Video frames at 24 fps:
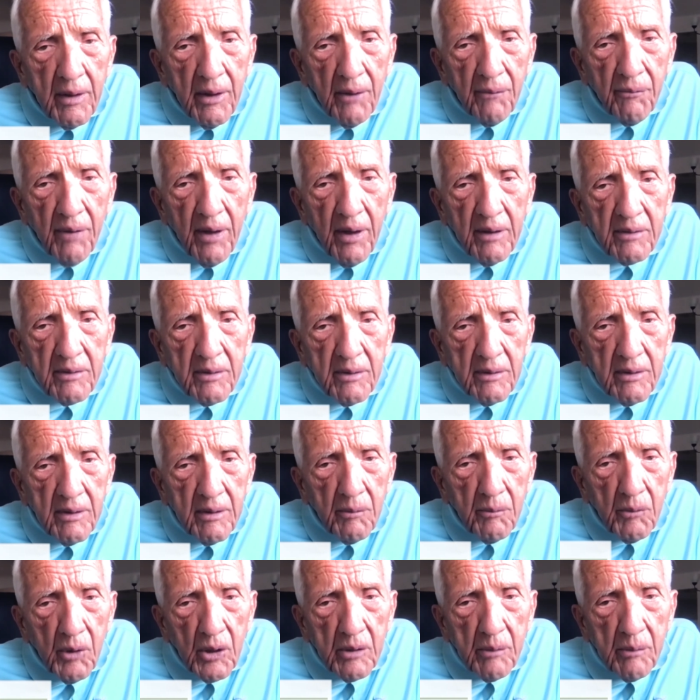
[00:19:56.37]
event
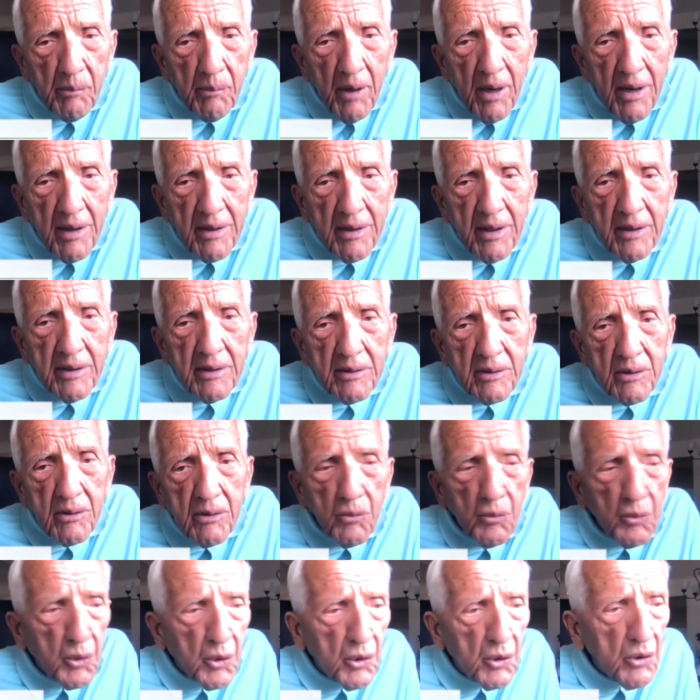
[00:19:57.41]
in the body
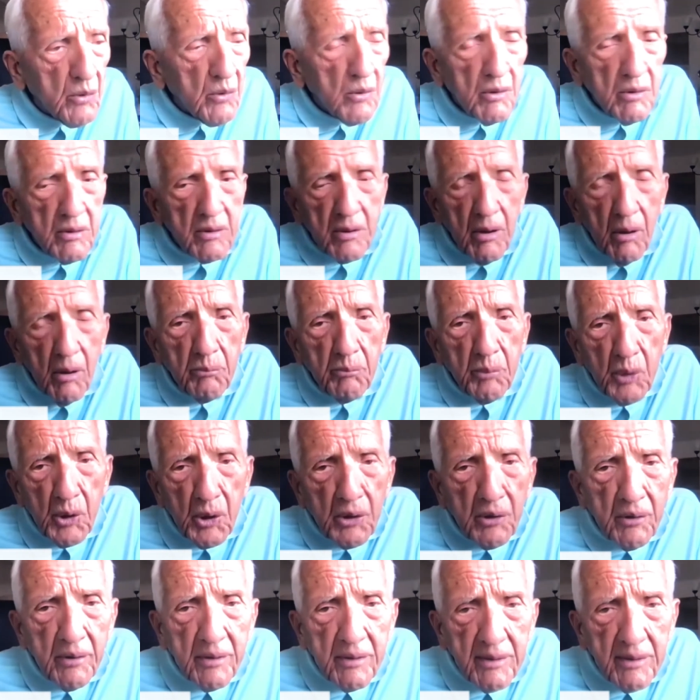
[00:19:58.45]
to cure some particular